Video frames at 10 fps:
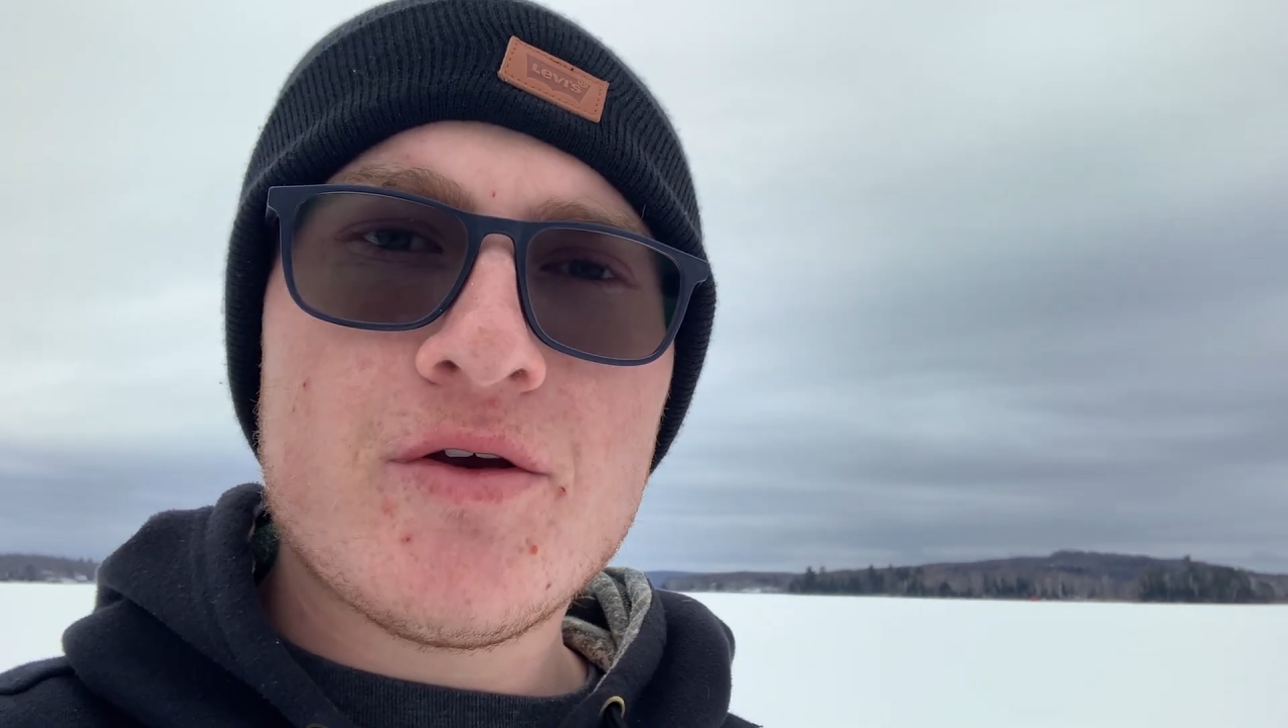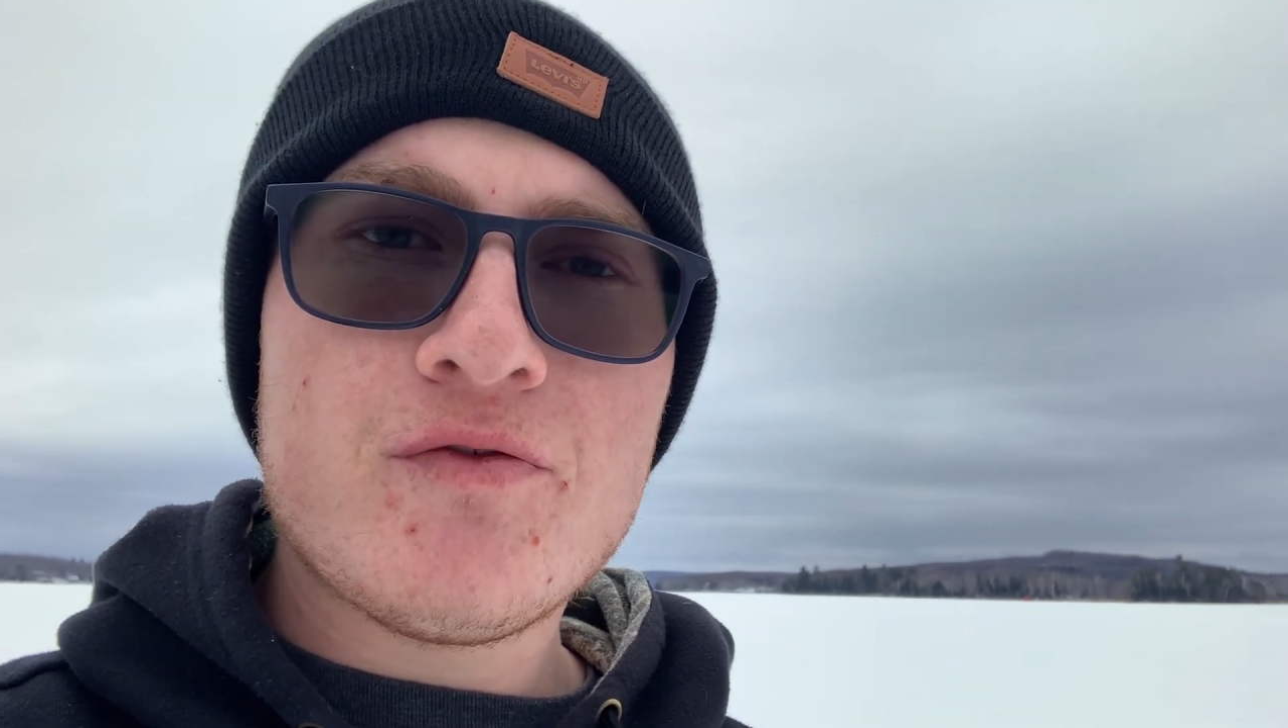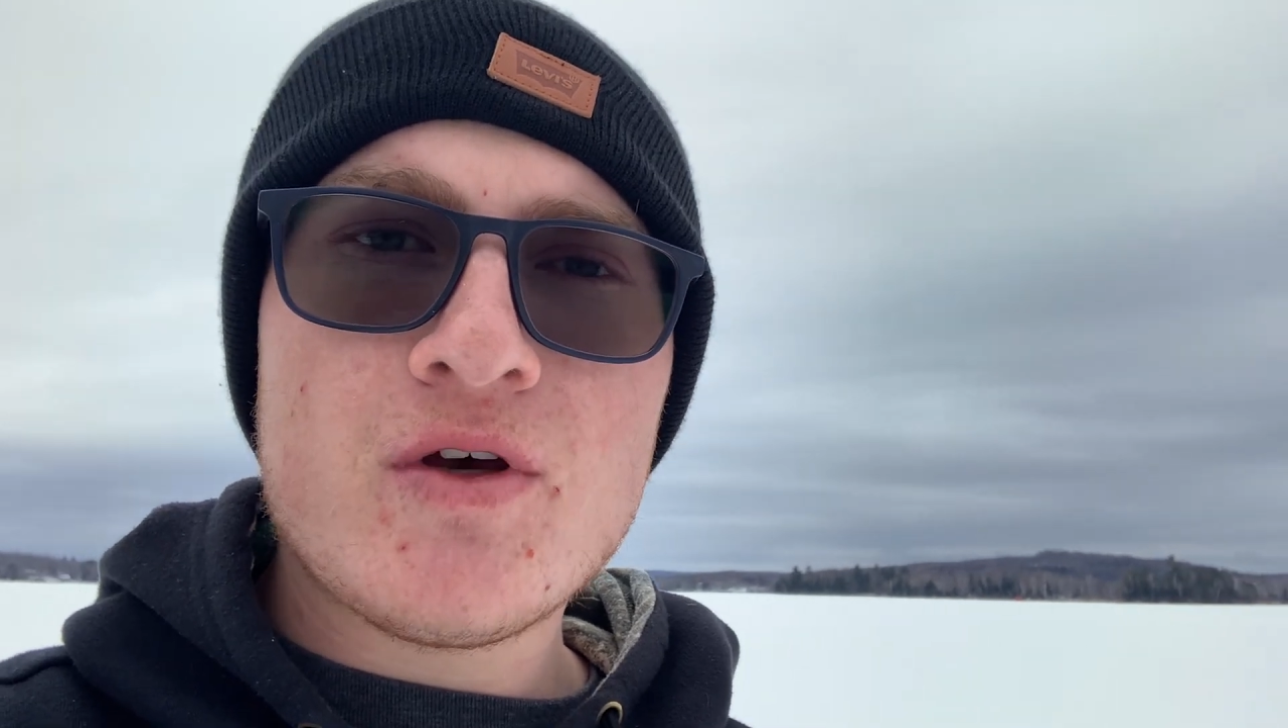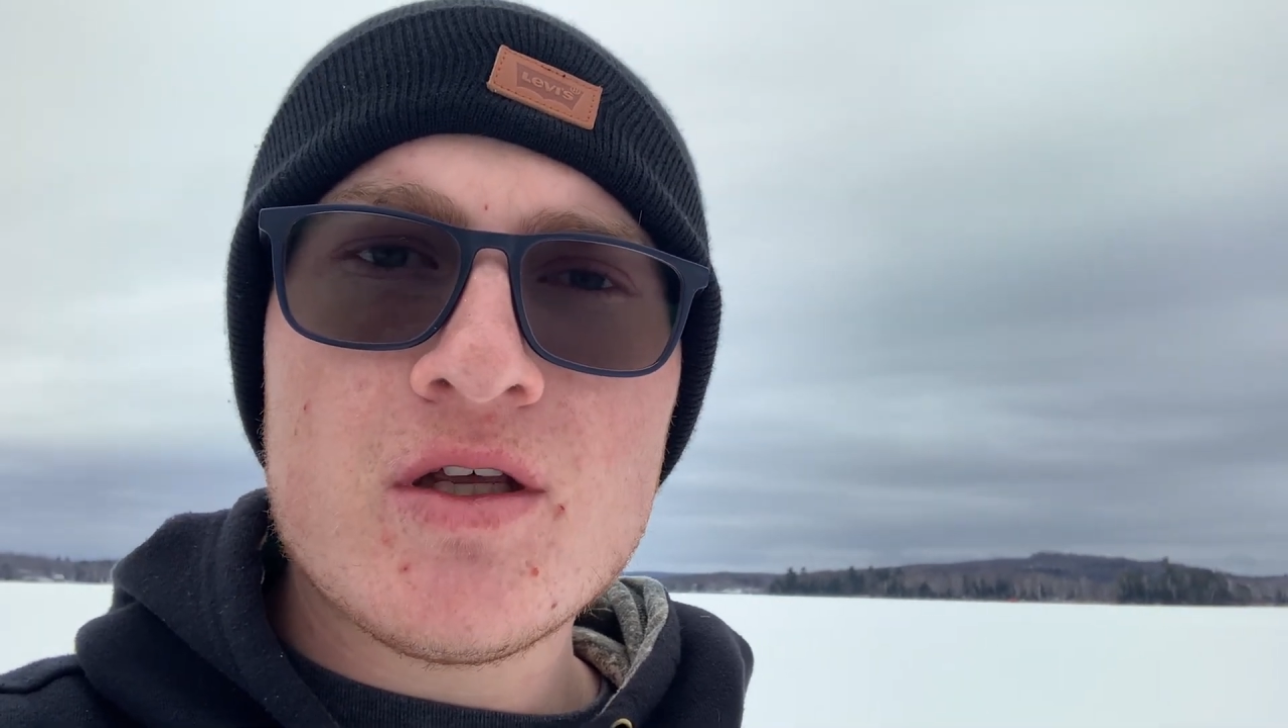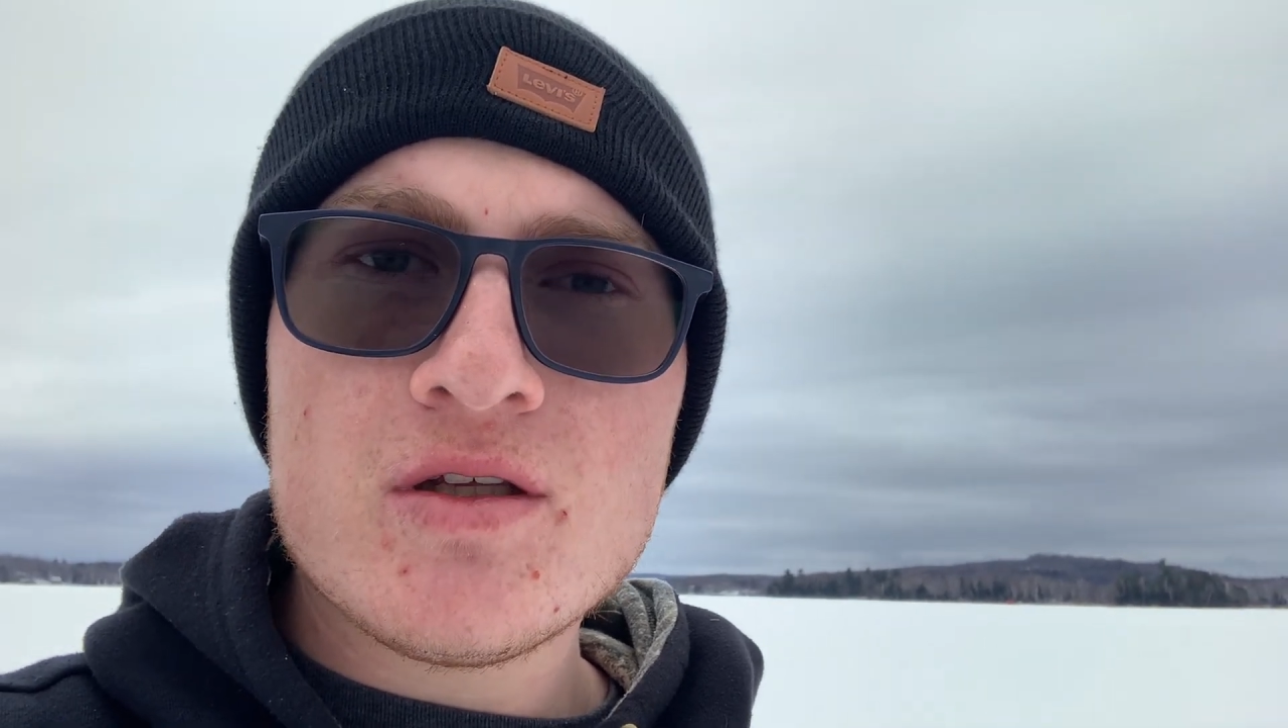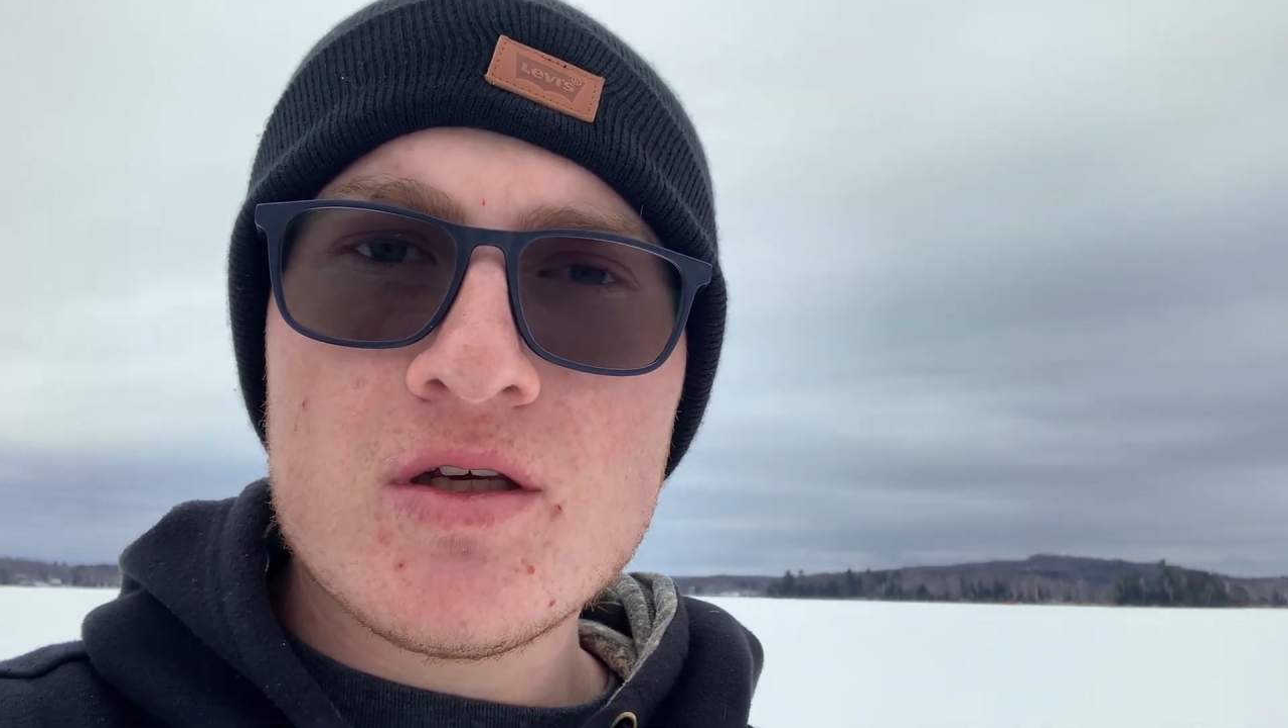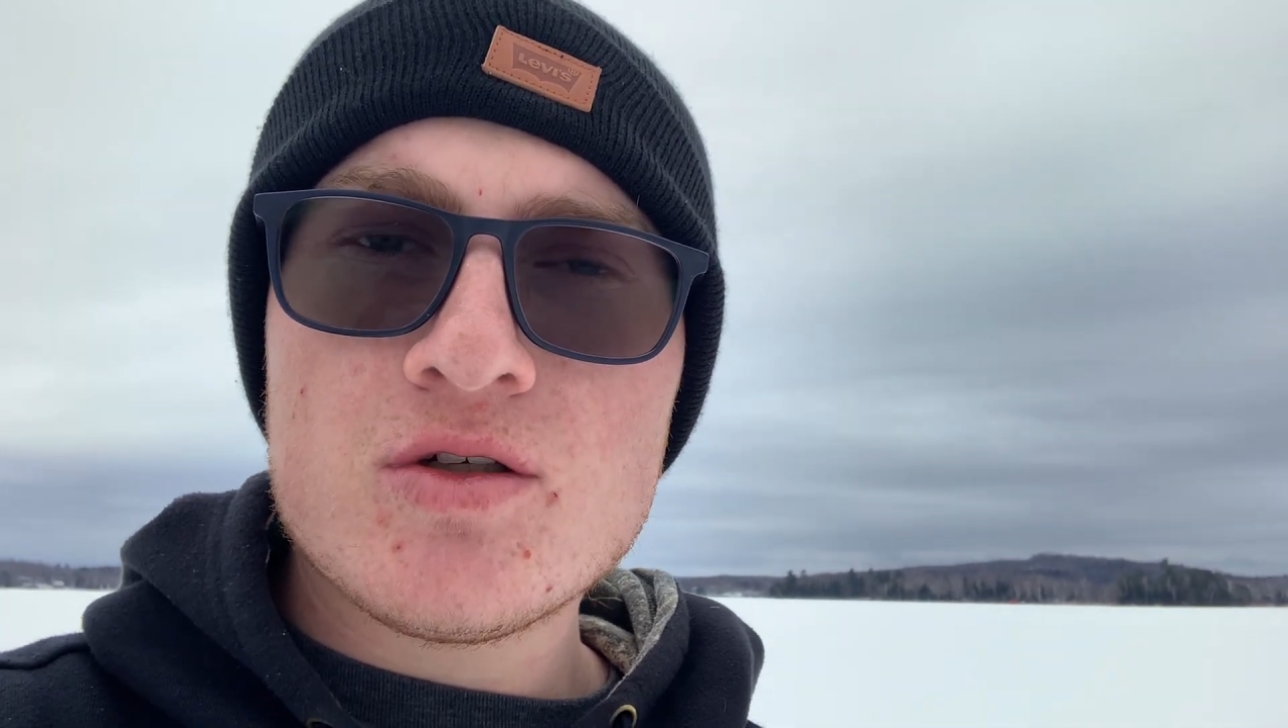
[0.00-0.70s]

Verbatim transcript: fifth,